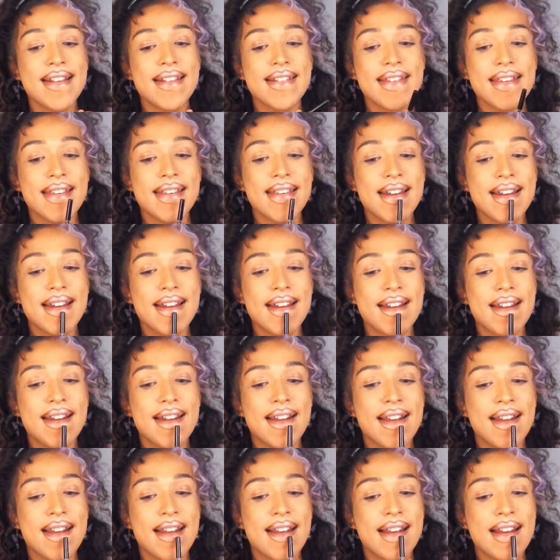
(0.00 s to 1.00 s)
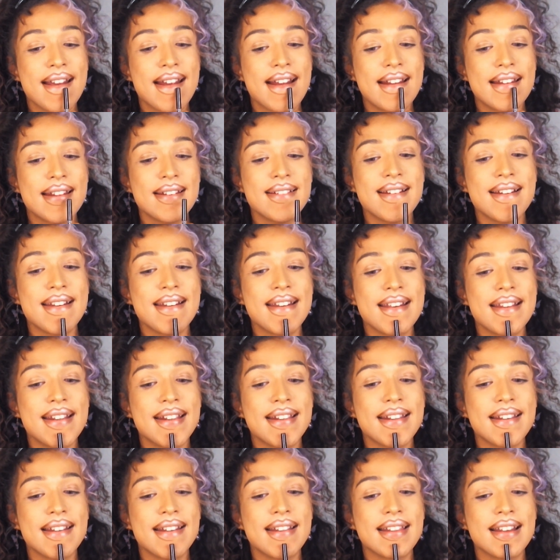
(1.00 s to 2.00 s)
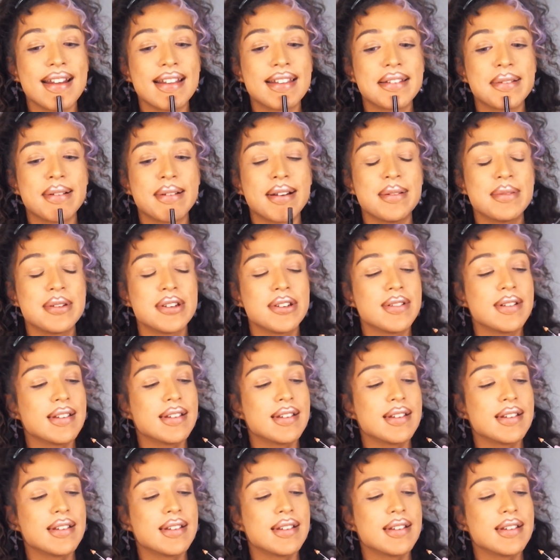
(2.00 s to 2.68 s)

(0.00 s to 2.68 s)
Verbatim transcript: See that? That's where it ends, and that's where I'm doing